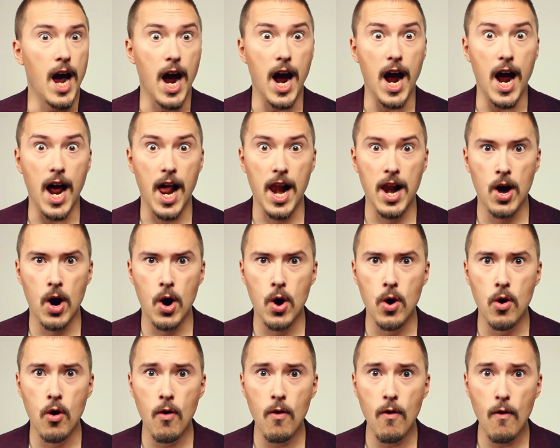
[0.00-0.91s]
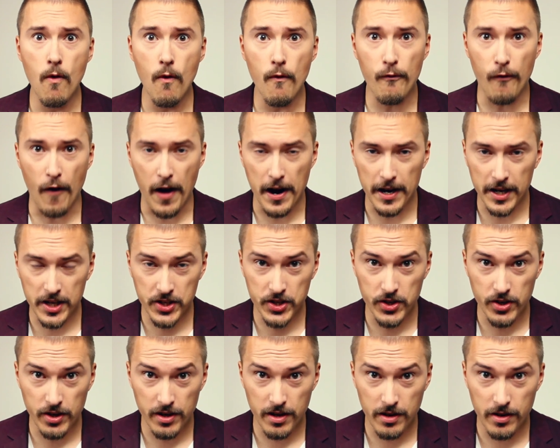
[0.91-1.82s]
Hello,
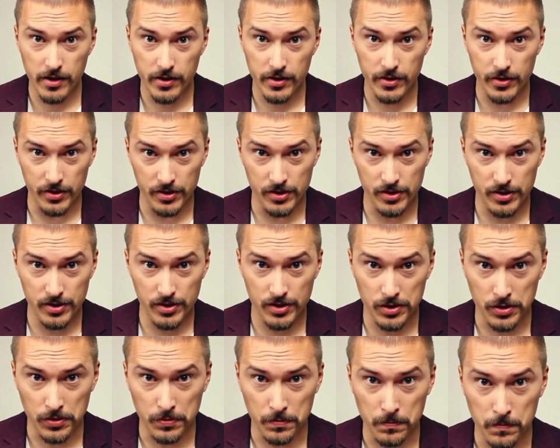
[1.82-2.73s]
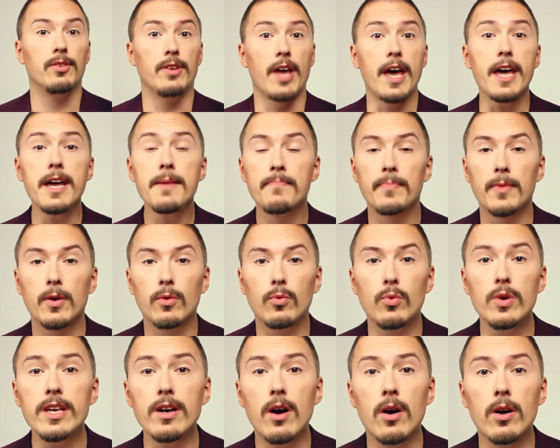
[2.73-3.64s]
functioneers! Today,
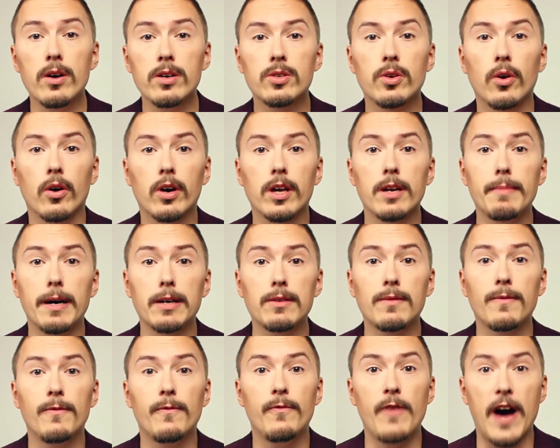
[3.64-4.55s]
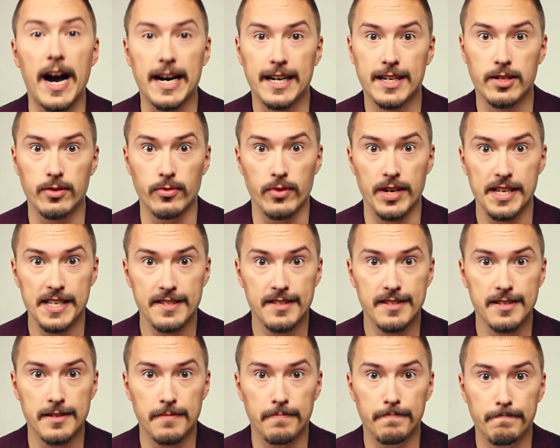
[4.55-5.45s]
we are talking about
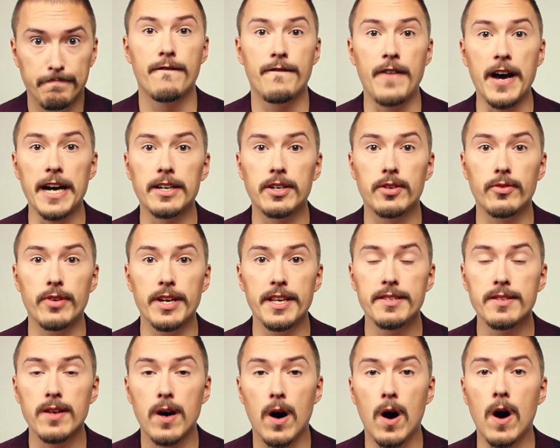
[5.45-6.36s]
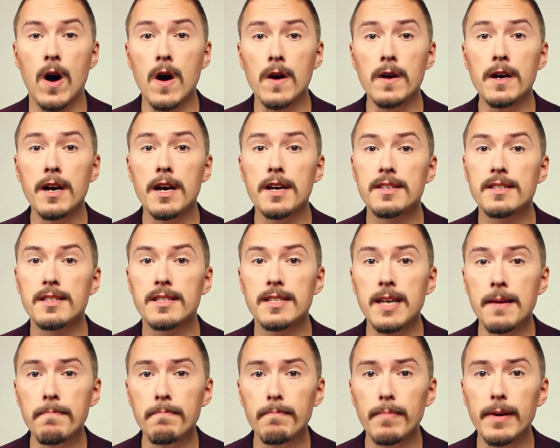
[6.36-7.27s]
factories. Factories are
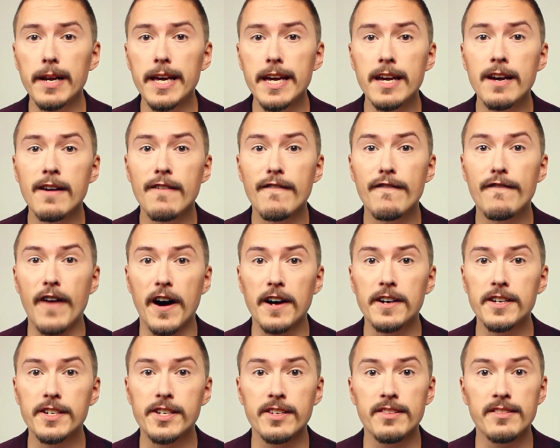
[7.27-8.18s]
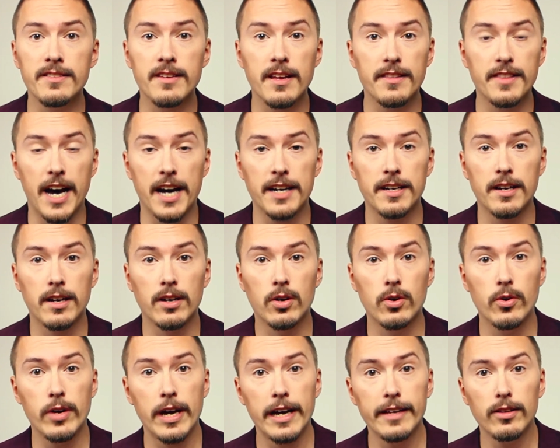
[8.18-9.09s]
simply functions that
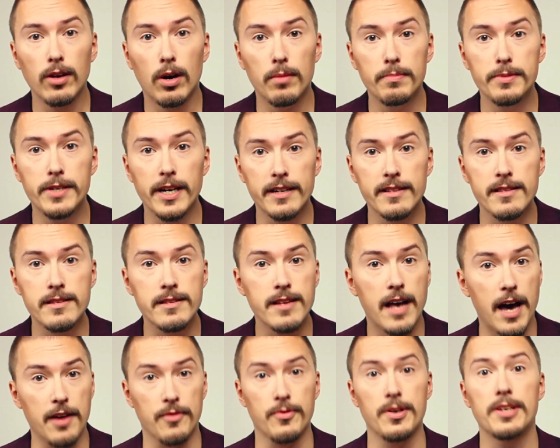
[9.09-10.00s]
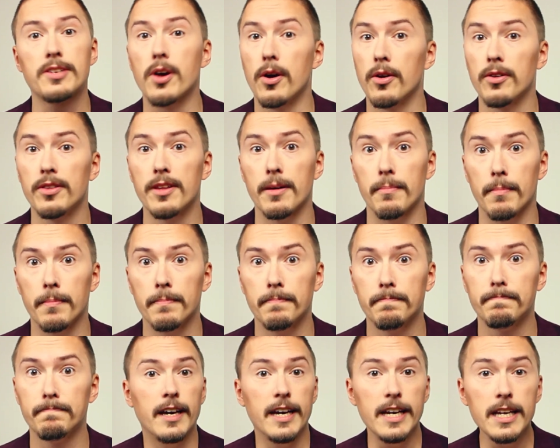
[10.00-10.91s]
create objects and return them.
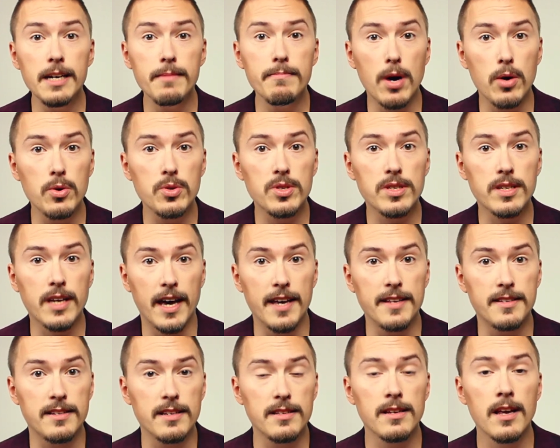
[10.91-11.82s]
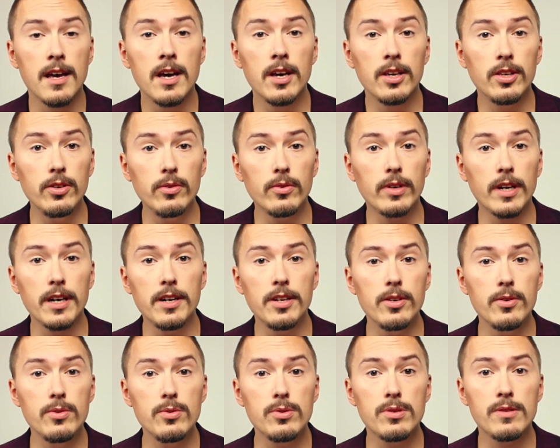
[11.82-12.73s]
In most cases, you can
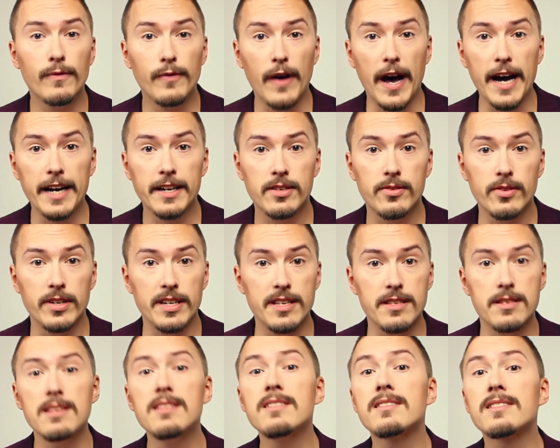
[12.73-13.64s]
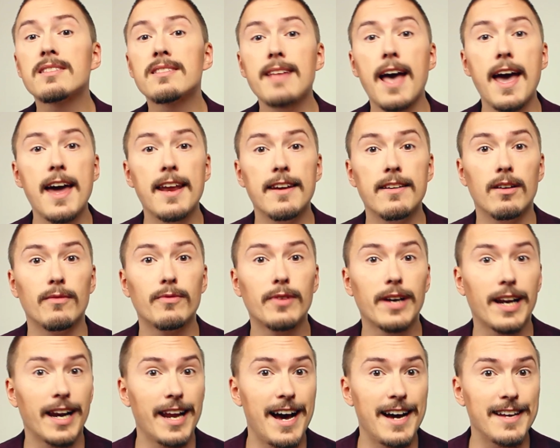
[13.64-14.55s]
use factories instead of
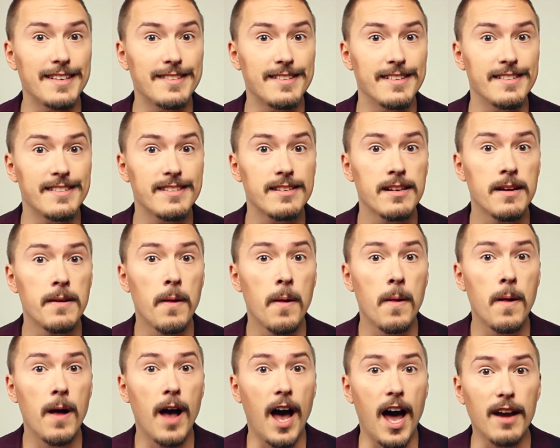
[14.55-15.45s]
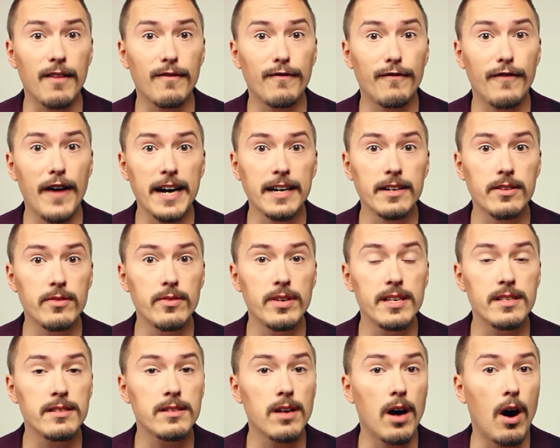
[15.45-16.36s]
classes. And
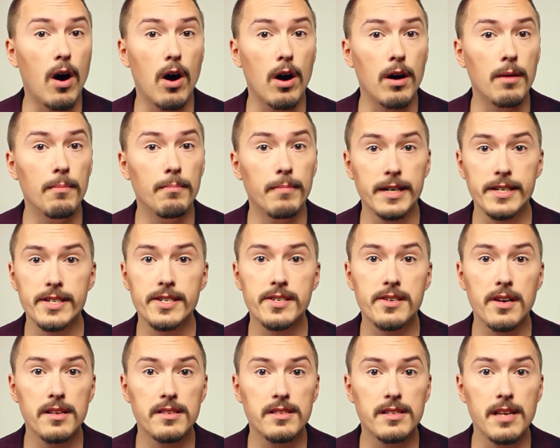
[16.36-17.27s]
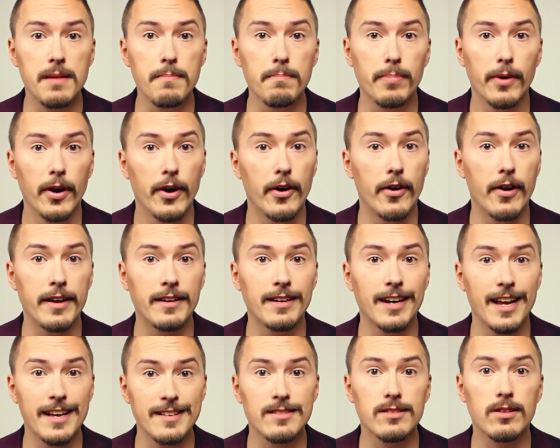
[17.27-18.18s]
factories are much simpler and
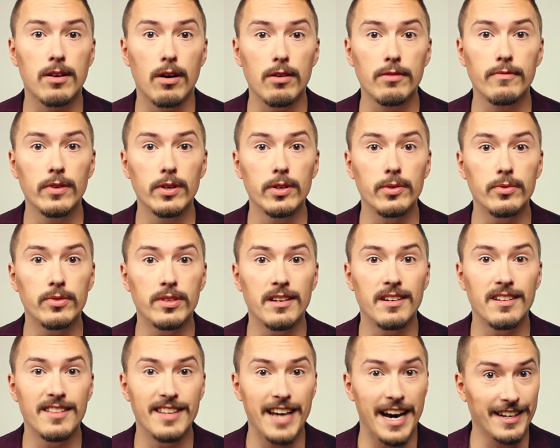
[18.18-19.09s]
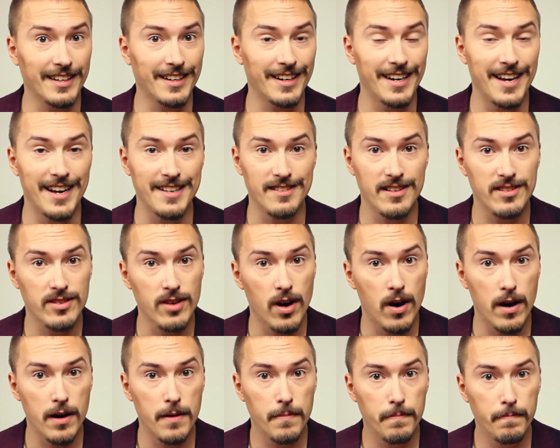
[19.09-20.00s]
less convoluted than classes
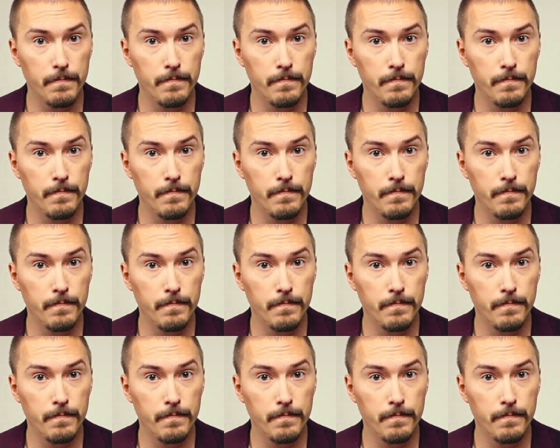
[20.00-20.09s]
are.